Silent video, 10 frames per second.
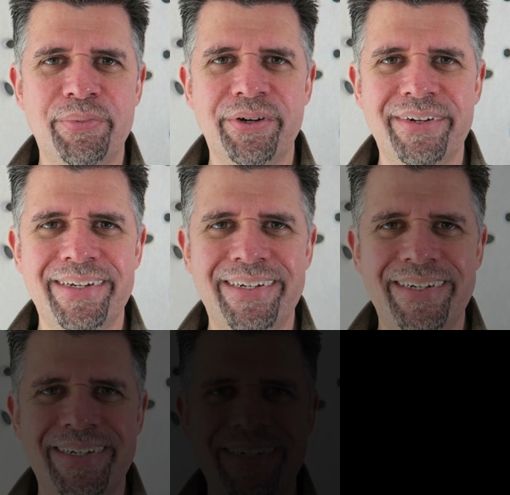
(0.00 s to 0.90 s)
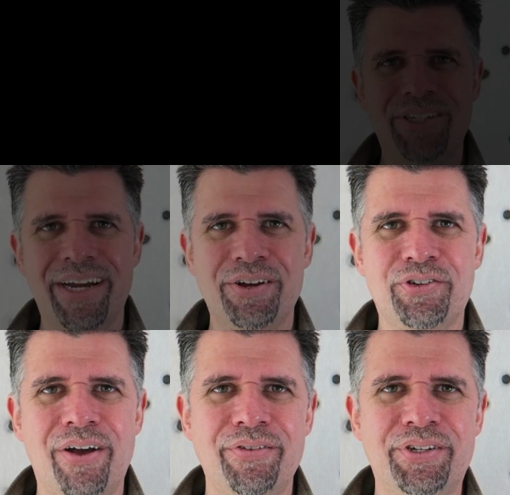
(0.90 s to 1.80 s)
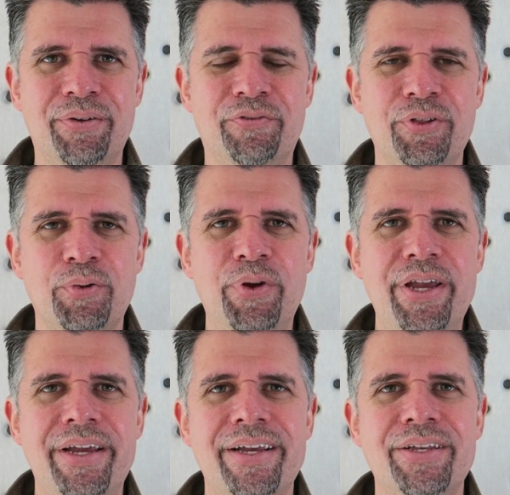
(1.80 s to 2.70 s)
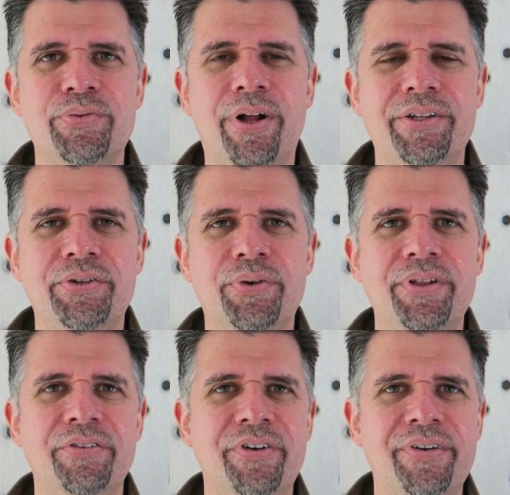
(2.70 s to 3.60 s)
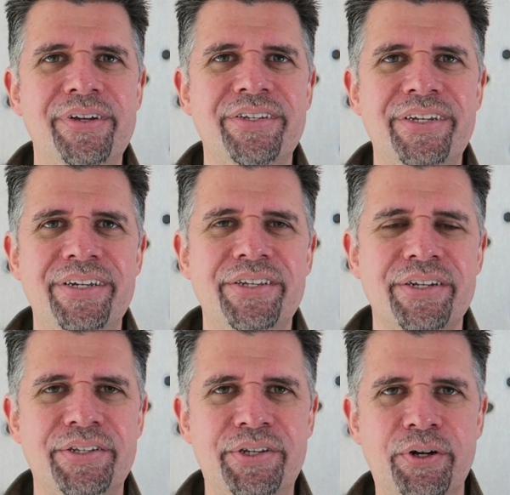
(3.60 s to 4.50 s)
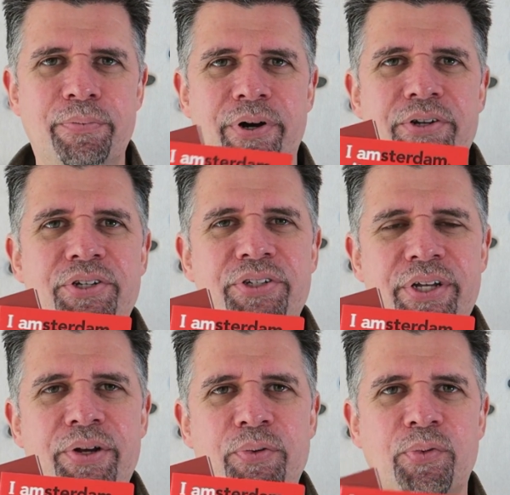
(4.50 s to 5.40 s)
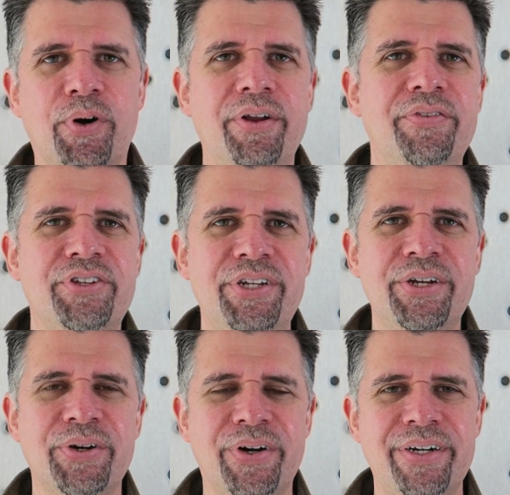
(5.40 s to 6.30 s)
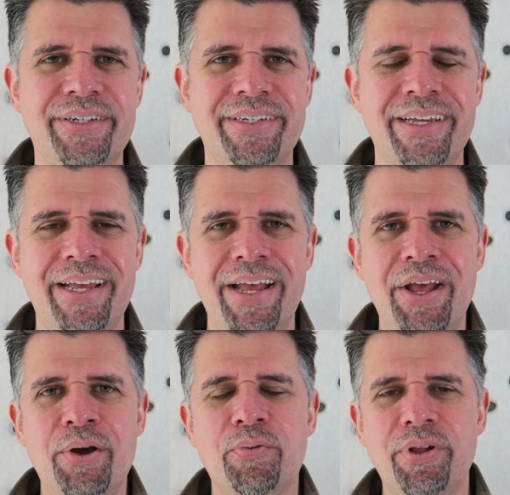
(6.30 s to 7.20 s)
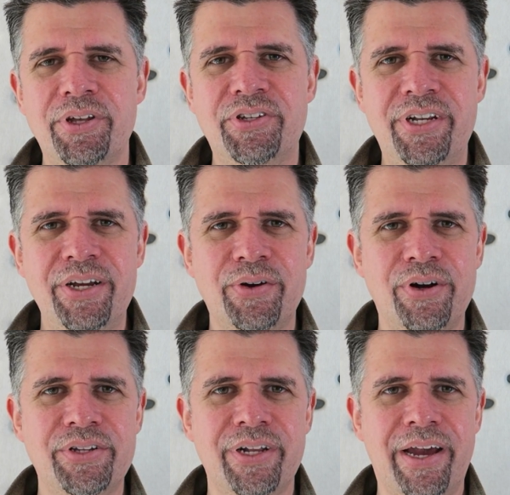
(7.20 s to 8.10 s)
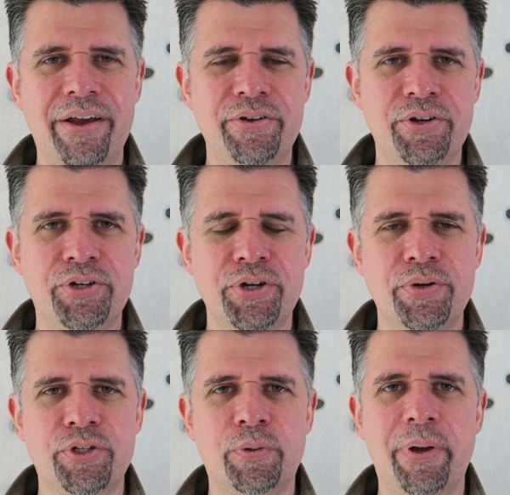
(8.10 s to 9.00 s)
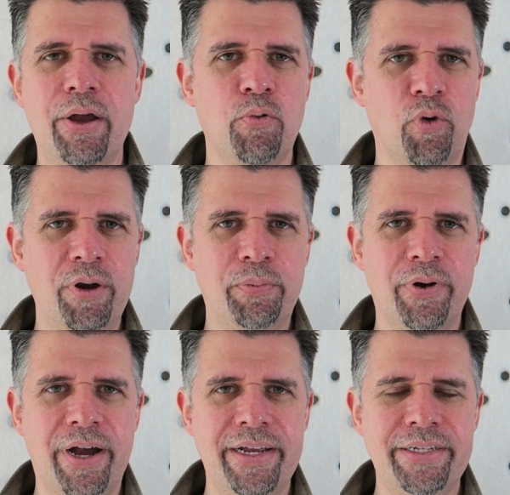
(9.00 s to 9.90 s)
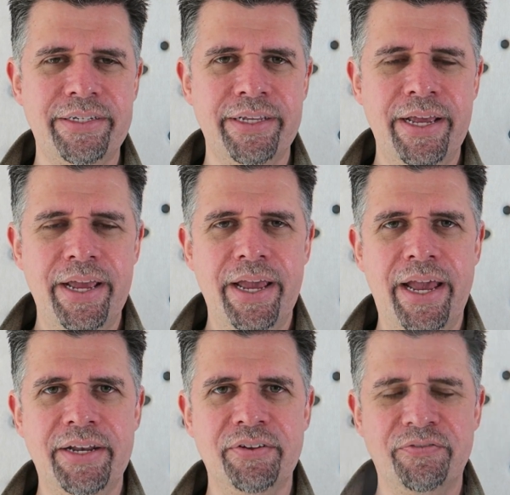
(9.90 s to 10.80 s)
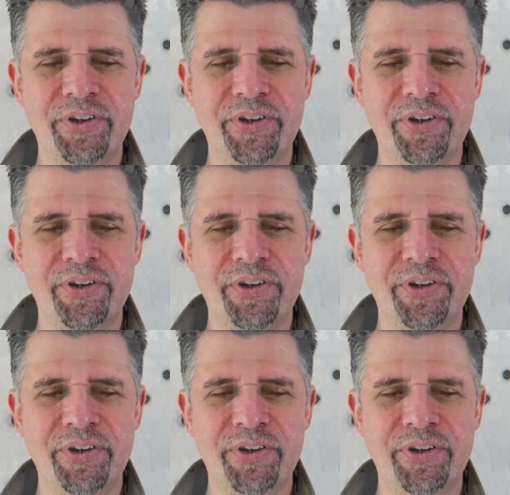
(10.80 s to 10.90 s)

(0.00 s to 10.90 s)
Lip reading: period. And our second travel tip for the week is, while touring the various cities, consider purchasing one of the city cards. What the city cards allow you to do is to pay one price and to